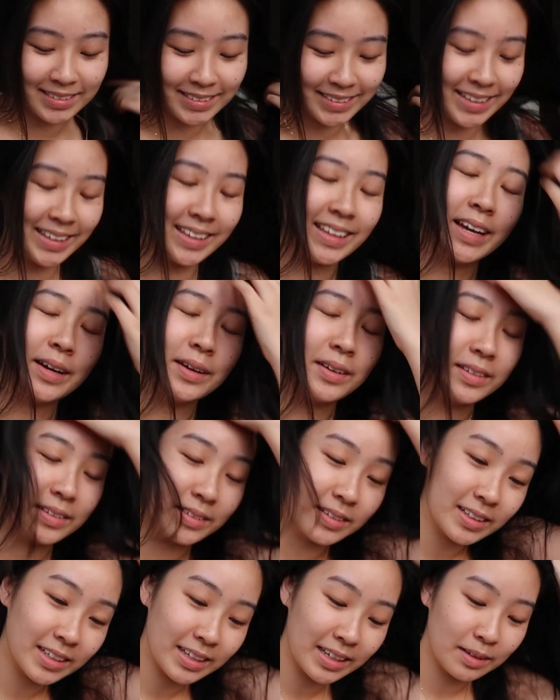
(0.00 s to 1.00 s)
Okay lah,
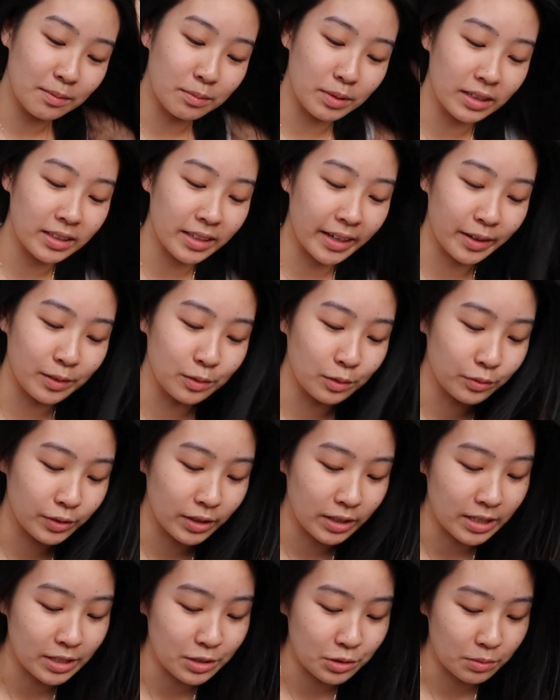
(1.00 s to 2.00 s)
being like
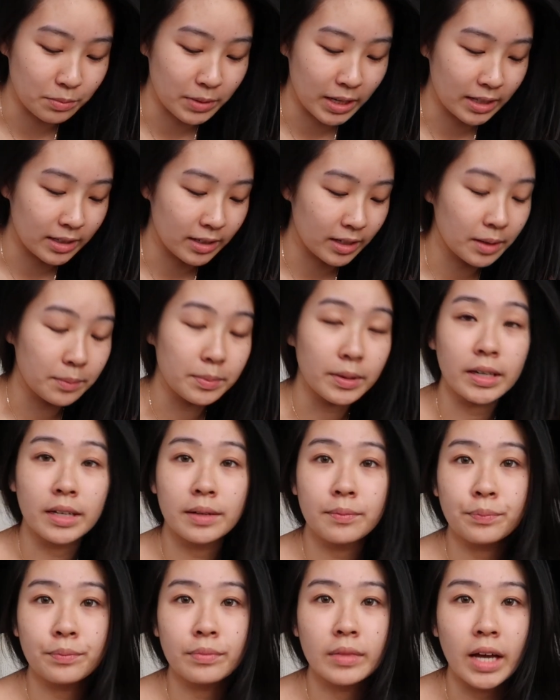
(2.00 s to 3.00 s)
overly dramatic, but
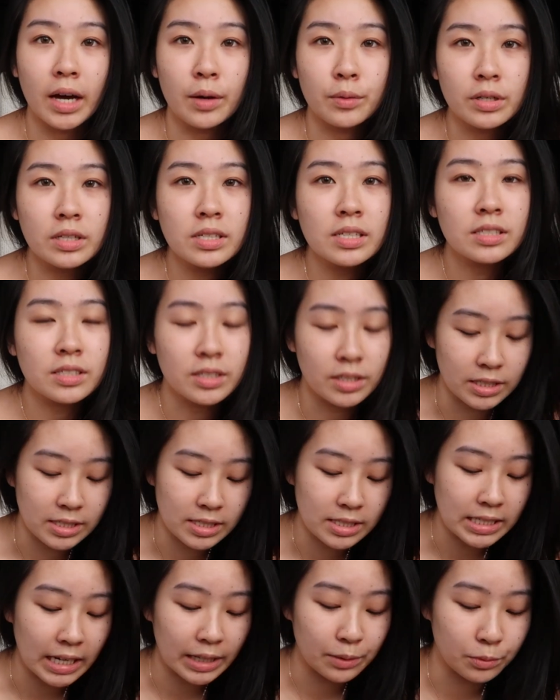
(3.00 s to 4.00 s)
yeah, we're just gonna
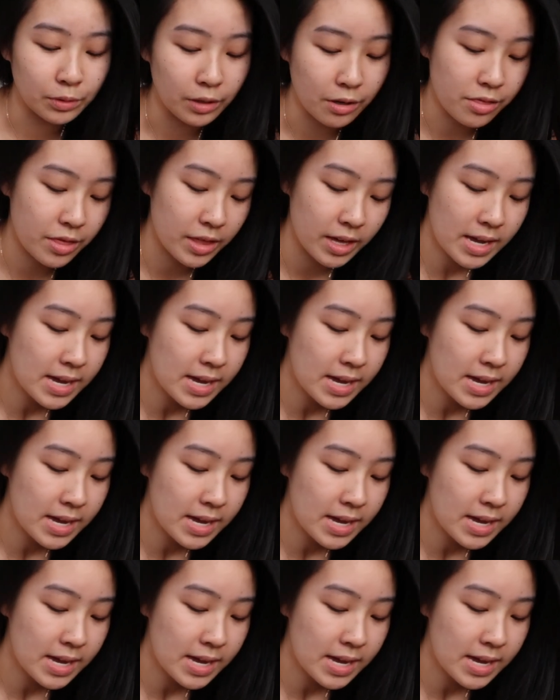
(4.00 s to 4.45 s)
start with